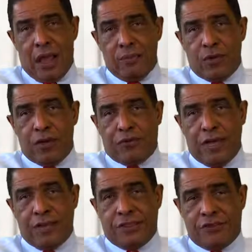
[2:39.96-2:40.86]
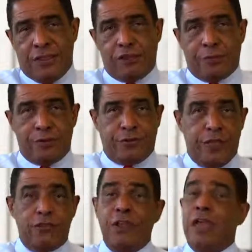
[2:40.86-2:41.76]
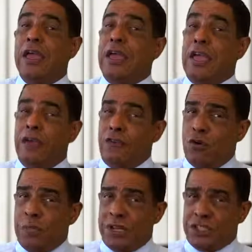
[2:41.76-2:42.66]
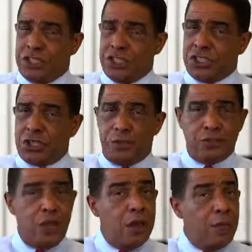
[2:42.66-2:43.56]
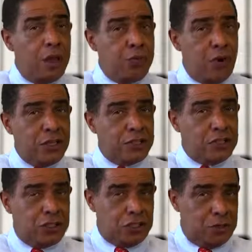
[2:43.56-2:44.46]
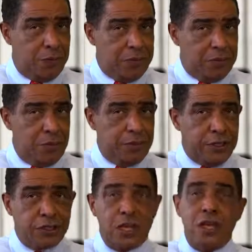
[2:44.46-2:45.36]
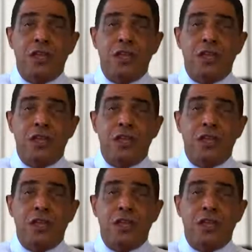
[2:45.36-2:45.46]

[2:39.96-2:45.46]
I'm going to take this expertise, give you my systems, my processes, and my templates,